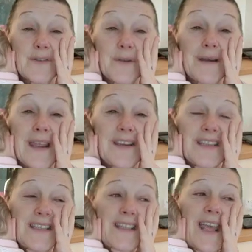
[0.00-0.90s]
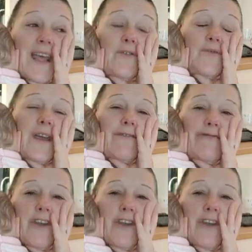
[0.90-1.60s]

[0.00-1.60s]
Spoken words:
So I'm glad I did it then. All that